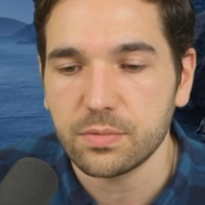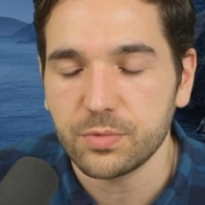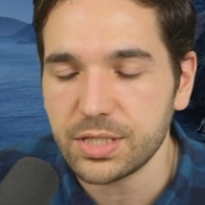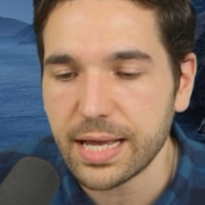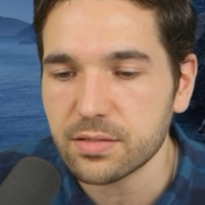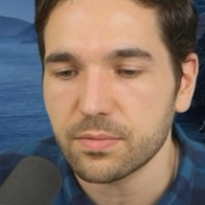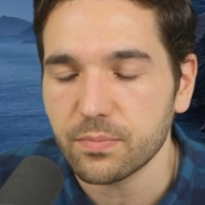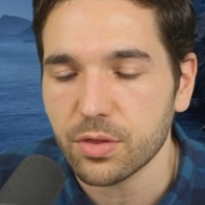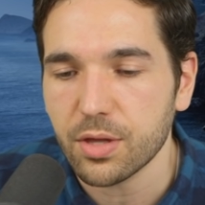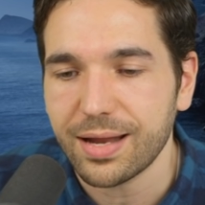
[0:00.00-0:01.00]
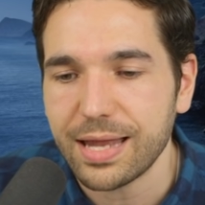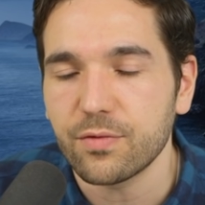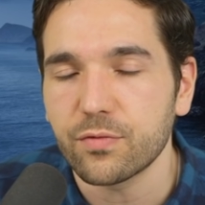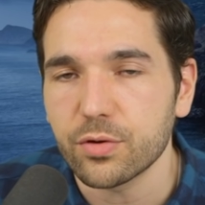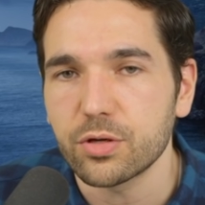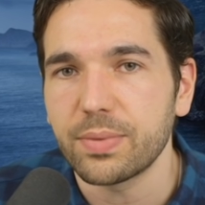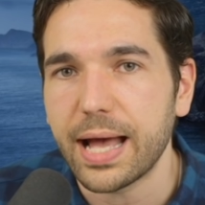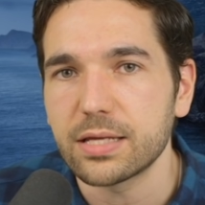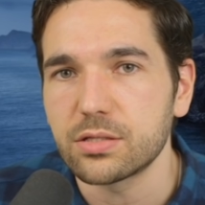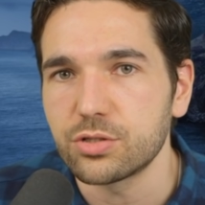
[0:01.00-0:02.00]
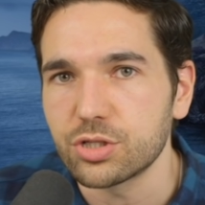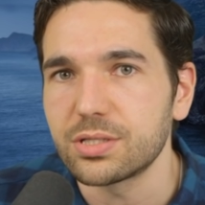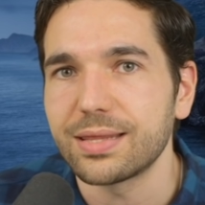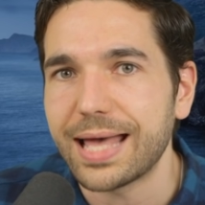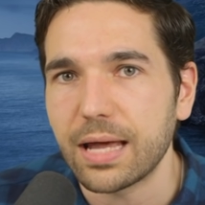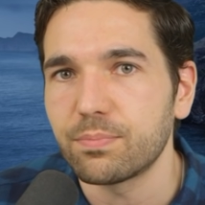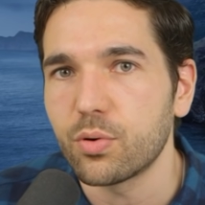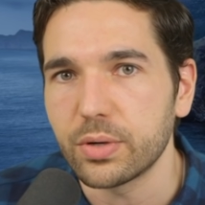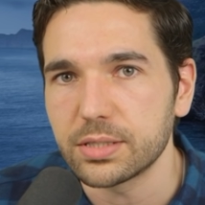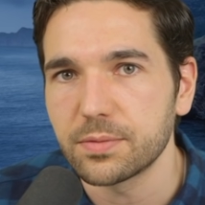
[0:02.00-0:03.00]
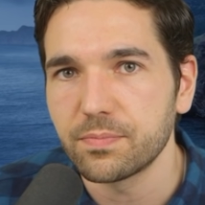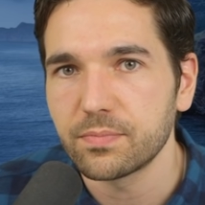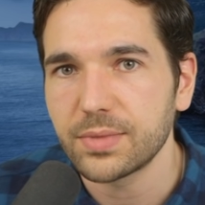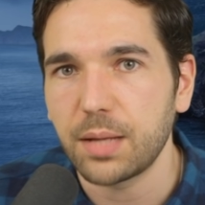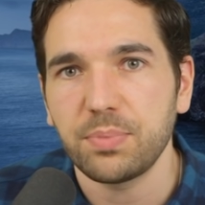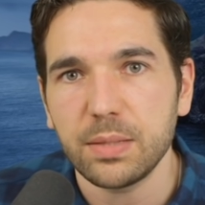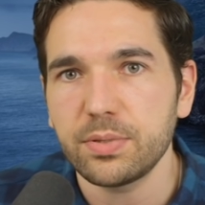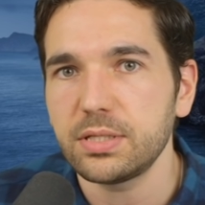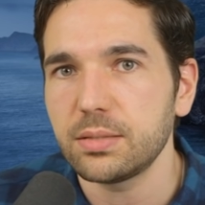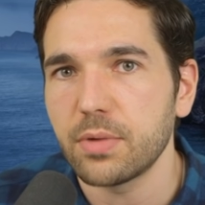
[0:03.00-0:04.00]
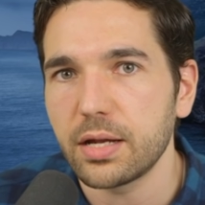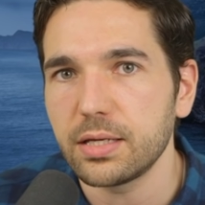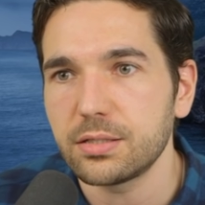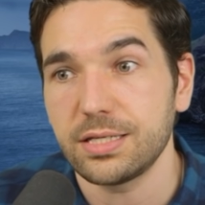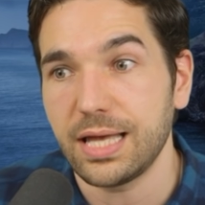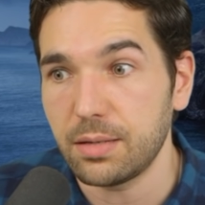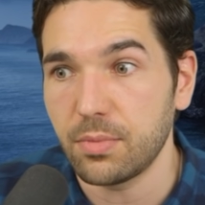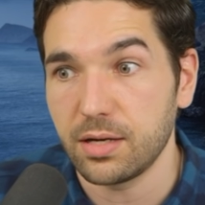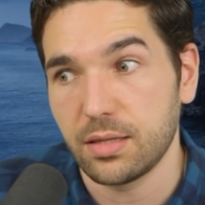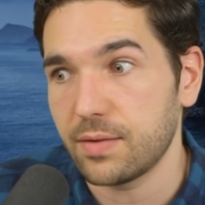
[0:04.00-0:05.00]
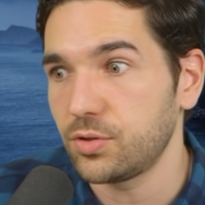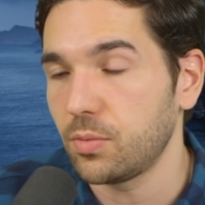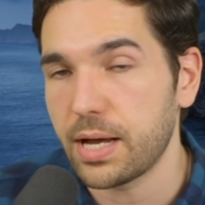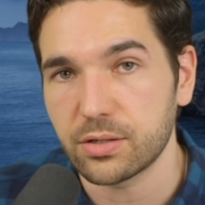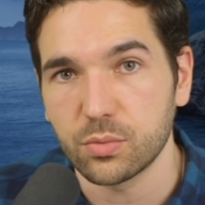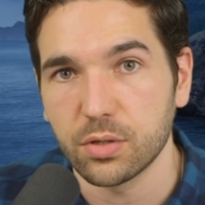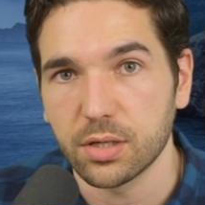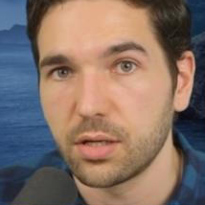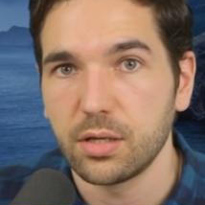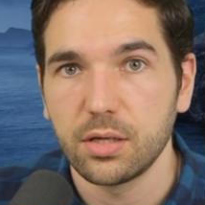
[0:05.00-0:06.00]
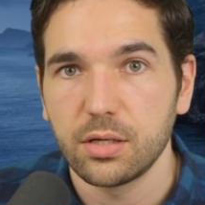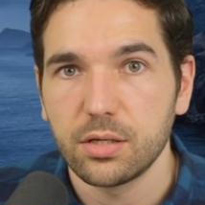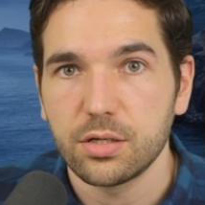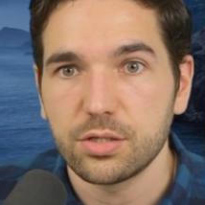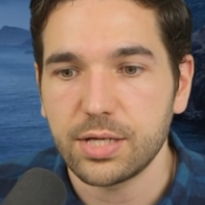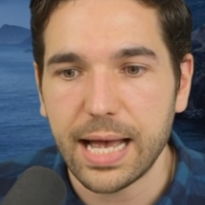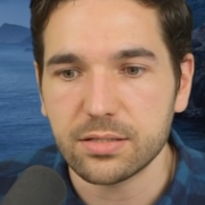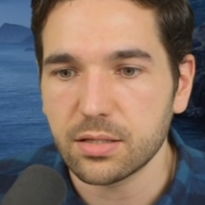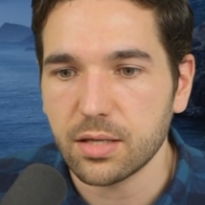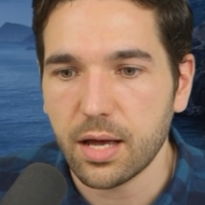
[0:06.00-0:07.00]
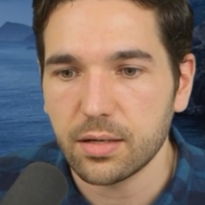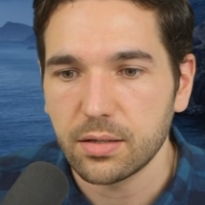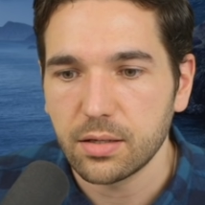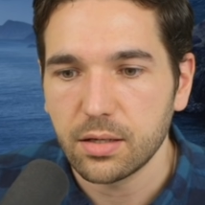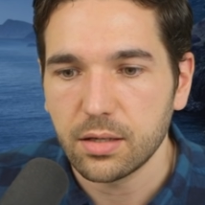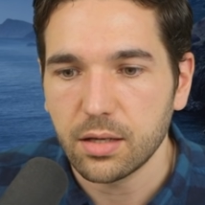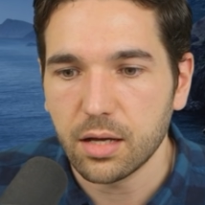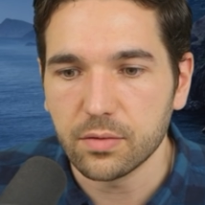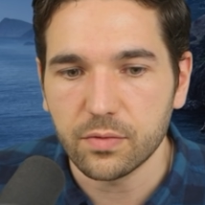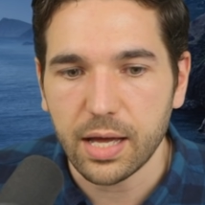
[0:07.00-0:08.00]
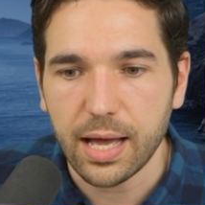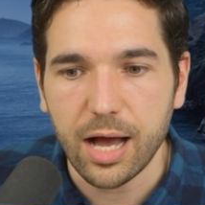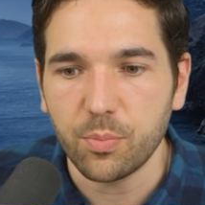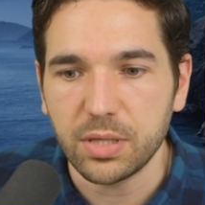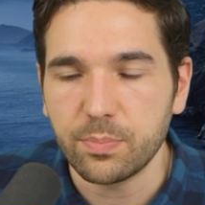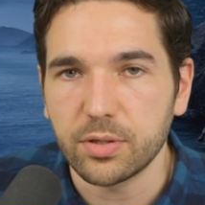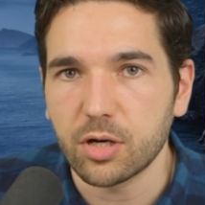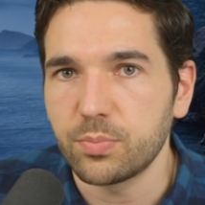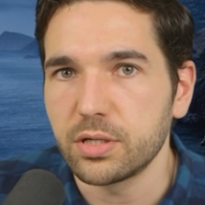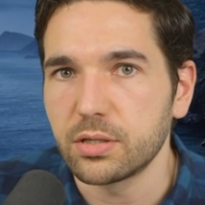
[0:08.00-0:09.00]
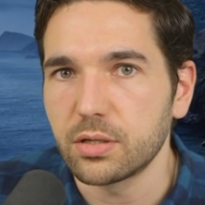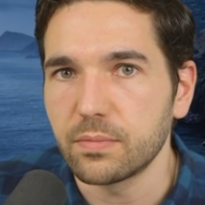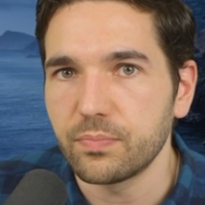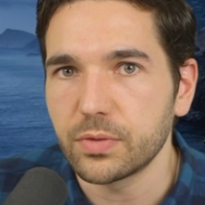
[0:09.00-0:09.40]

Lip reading: She hasn't thought any further past just that point. That people need money. To get money, they have to go back to work. She hasn't thought of how people are putting the